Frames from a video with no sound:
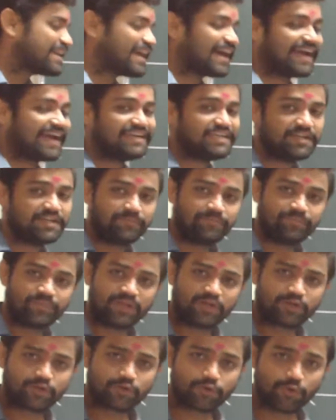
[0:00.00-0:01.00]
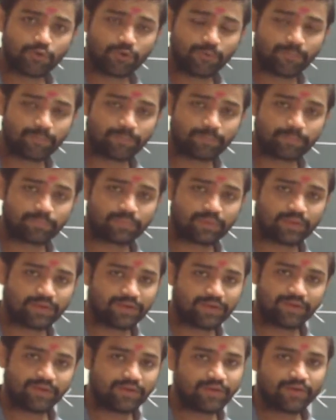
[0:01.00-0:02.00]
1 and 2.
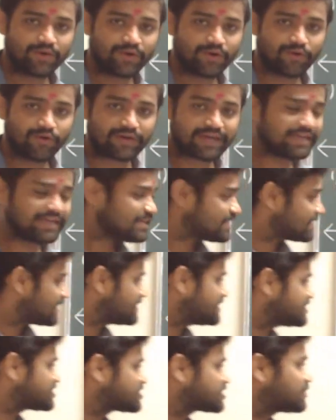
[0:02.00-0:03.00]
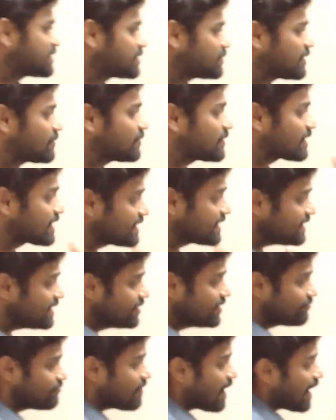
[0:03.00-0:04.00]
Okay, distributed bakery, we